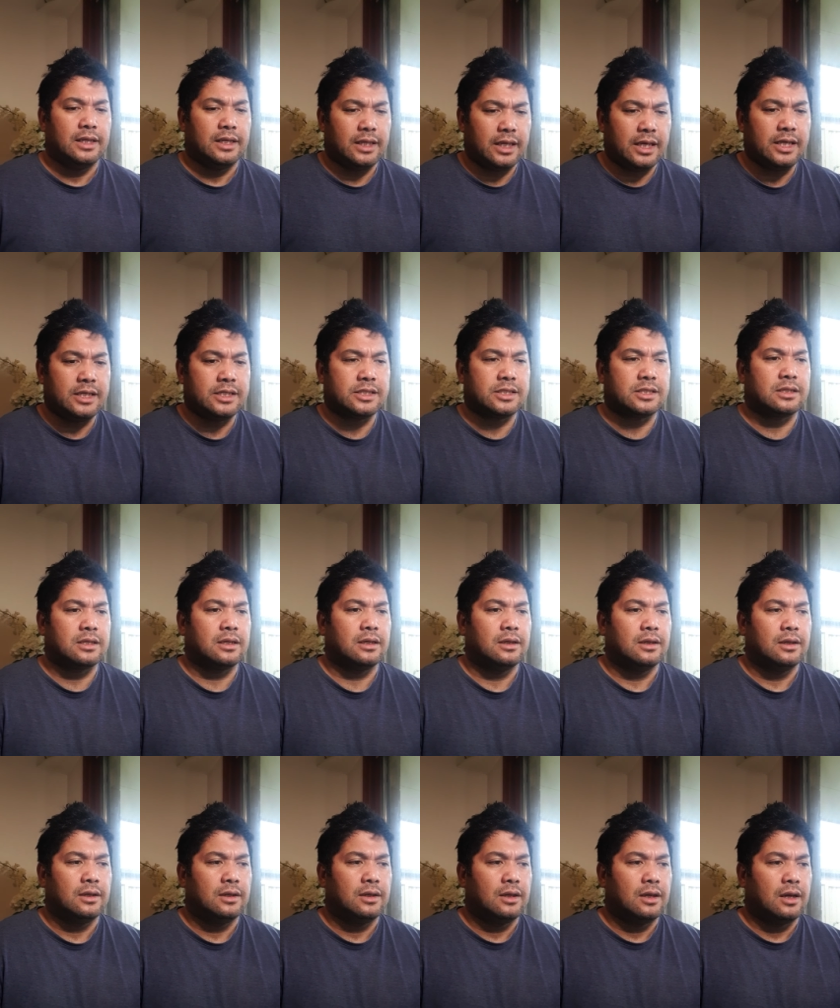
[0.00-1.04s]
east
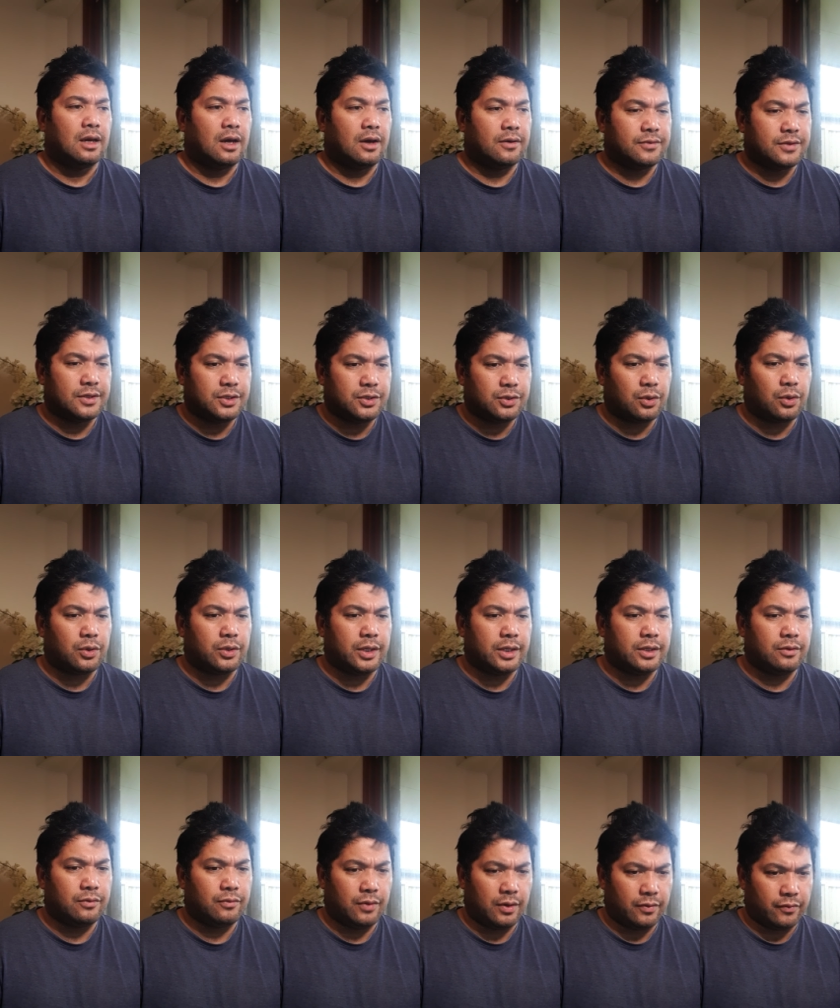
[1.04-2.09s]
of the
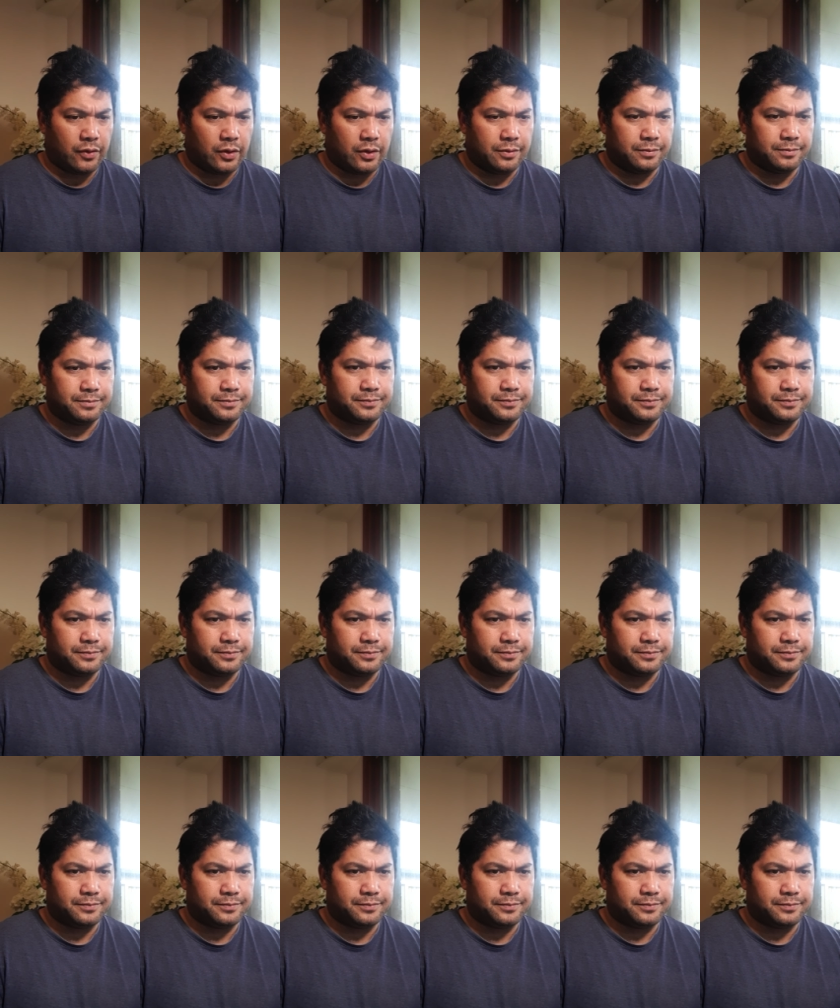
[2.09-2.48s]
Jordan River.